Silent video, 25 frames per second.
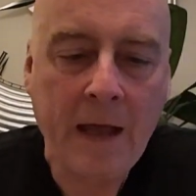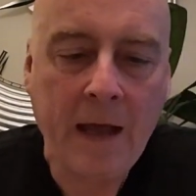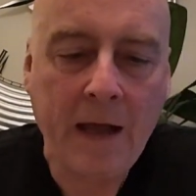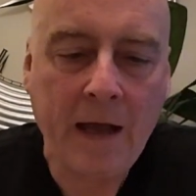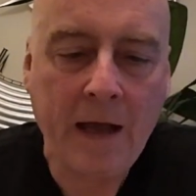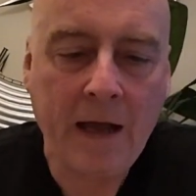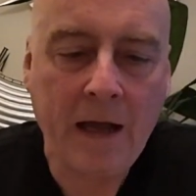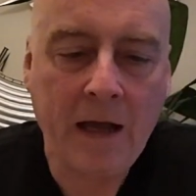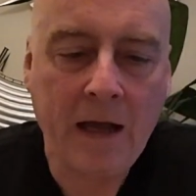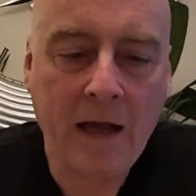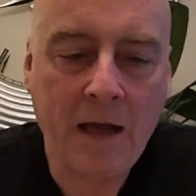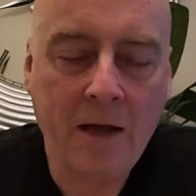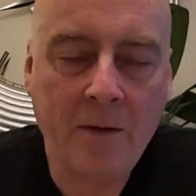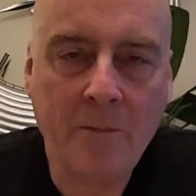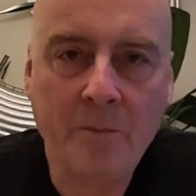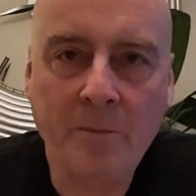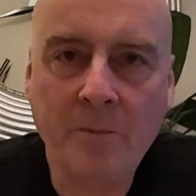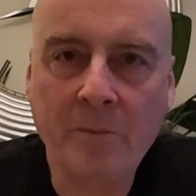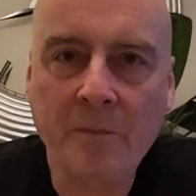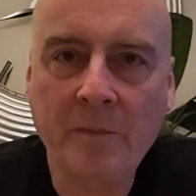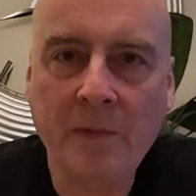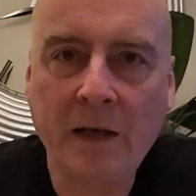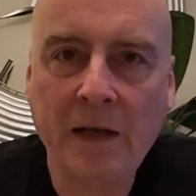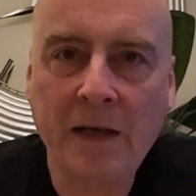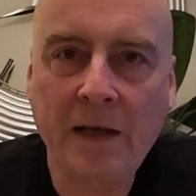And
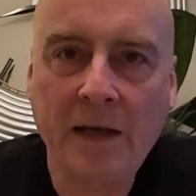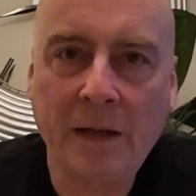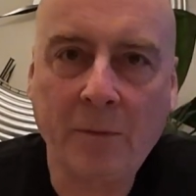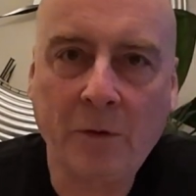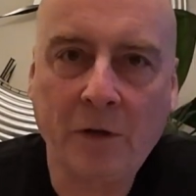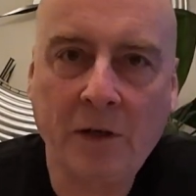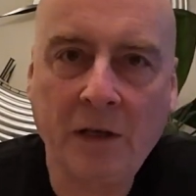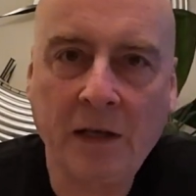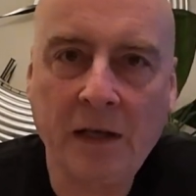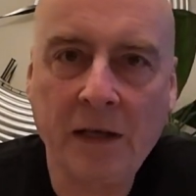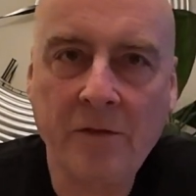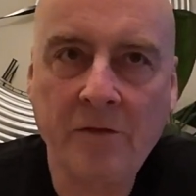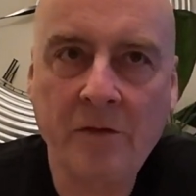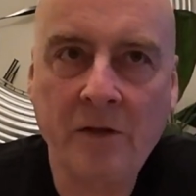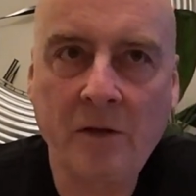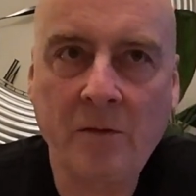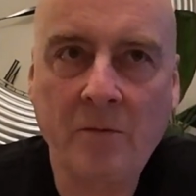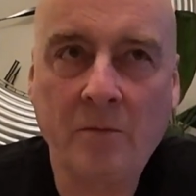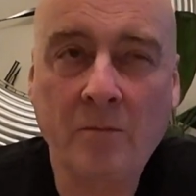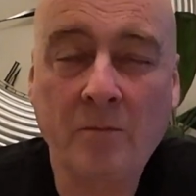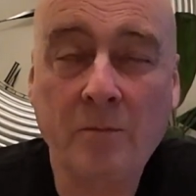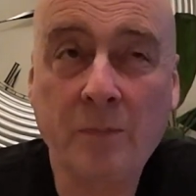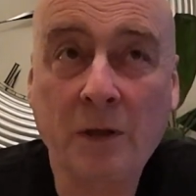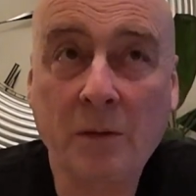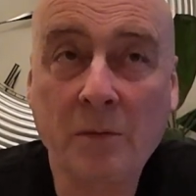I'm going to give
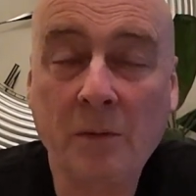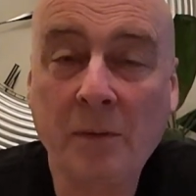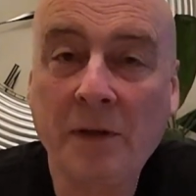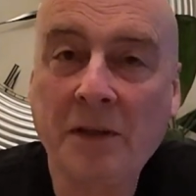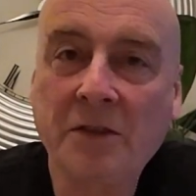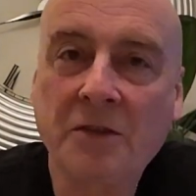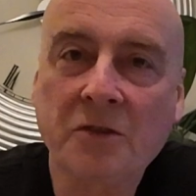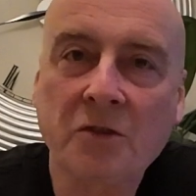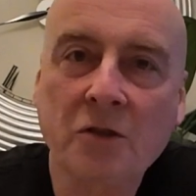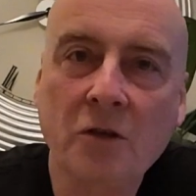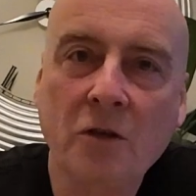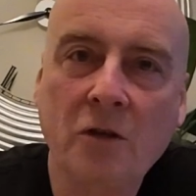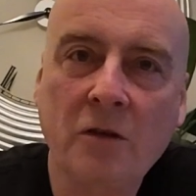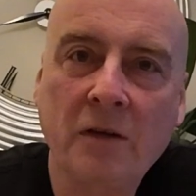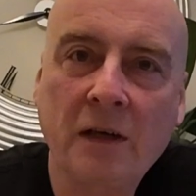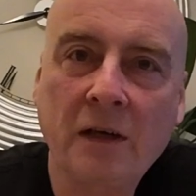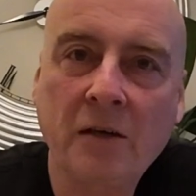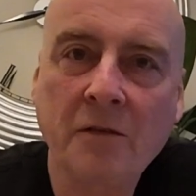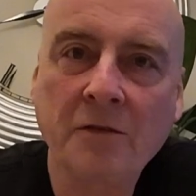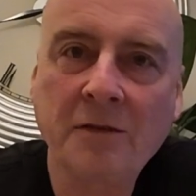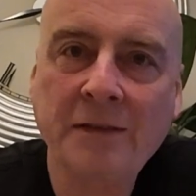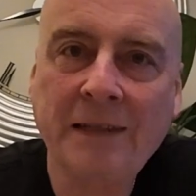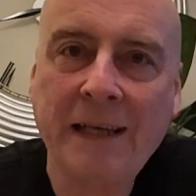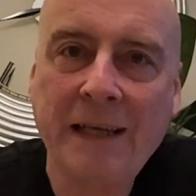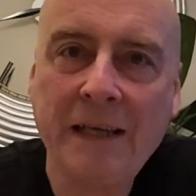them probably a score out
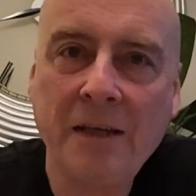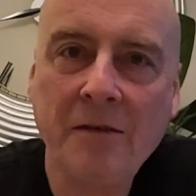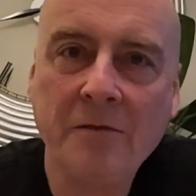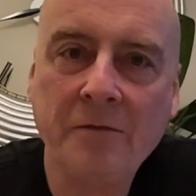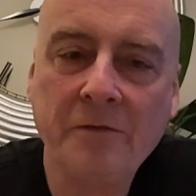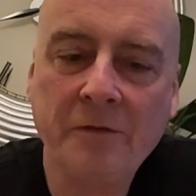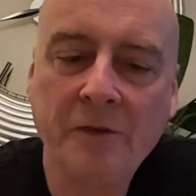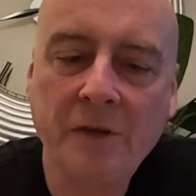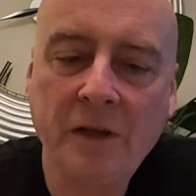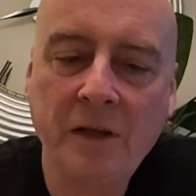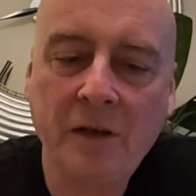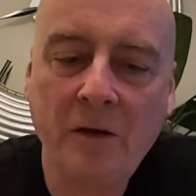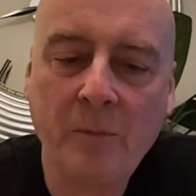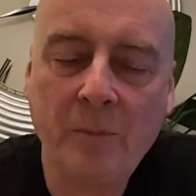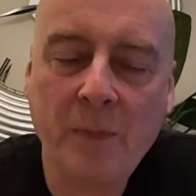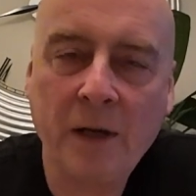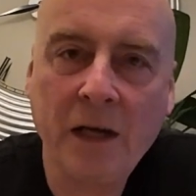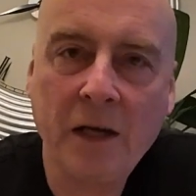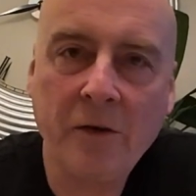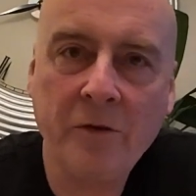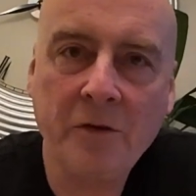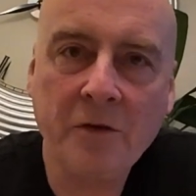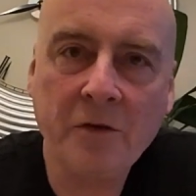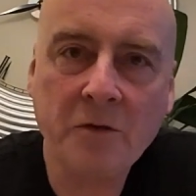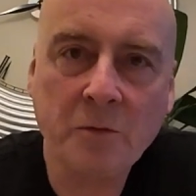of 10 for their
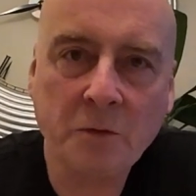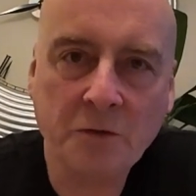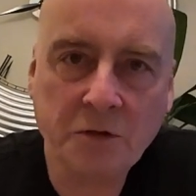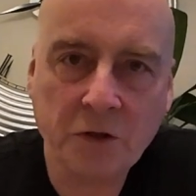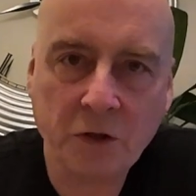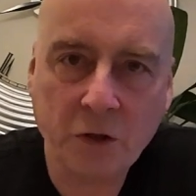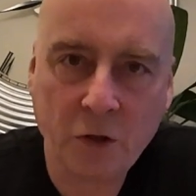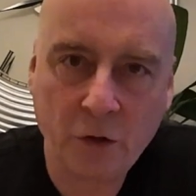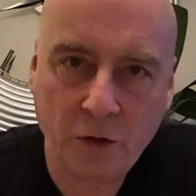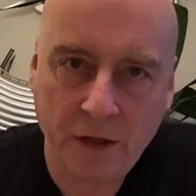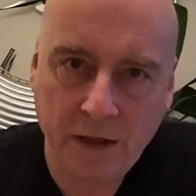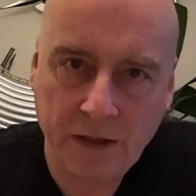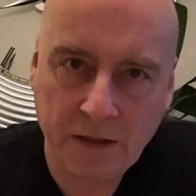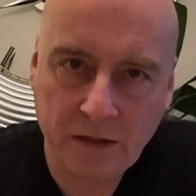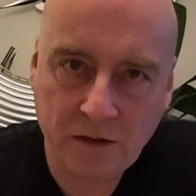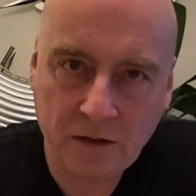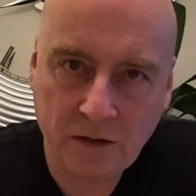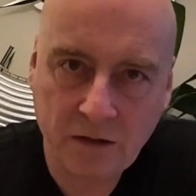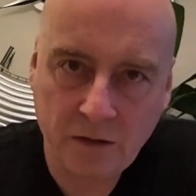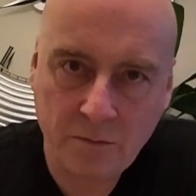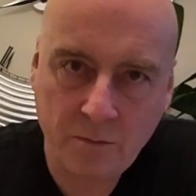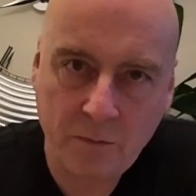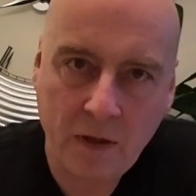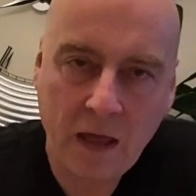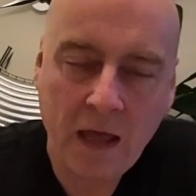appearance once I cut into
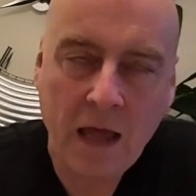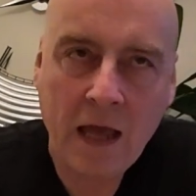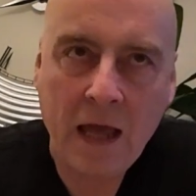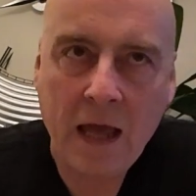them,